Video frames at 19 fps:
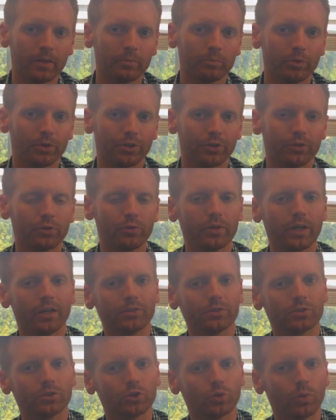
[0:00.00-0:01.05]
but the
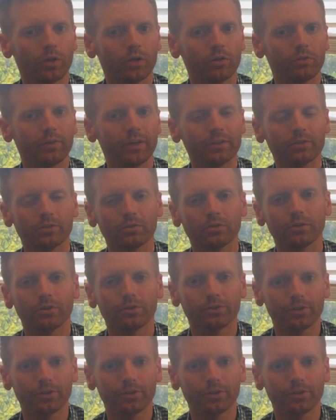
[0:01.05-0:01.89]
2012, that's a little